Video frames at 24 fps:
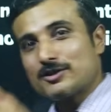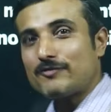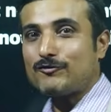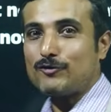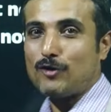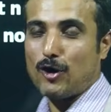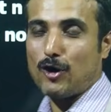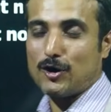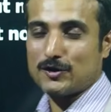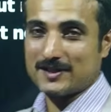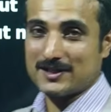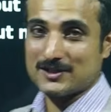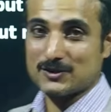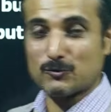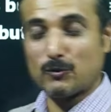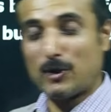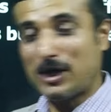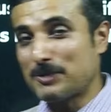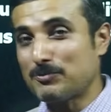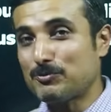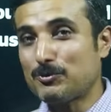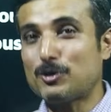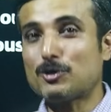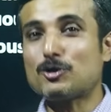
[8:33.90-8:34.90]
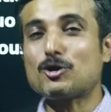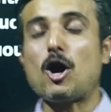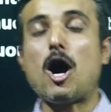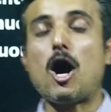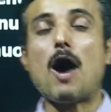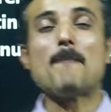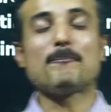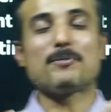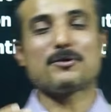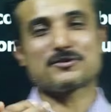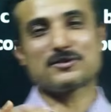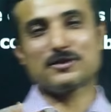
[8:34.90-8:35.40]
of cos x. One more
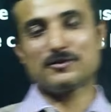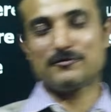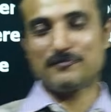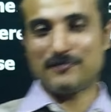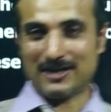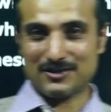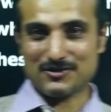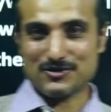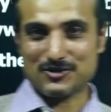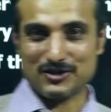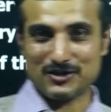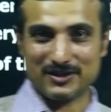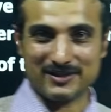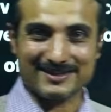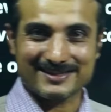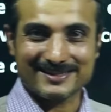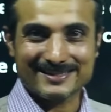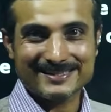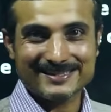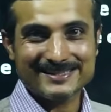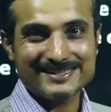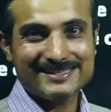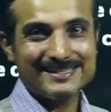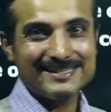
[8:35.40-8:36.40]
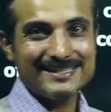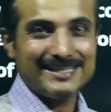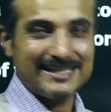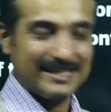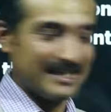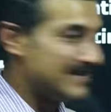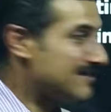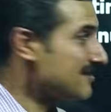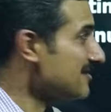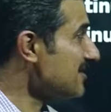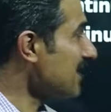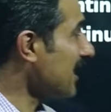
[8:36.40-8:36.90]
composite function.
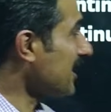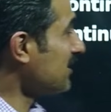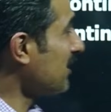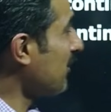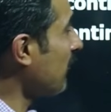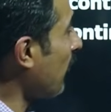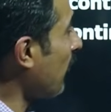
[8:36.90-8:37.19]
Inside the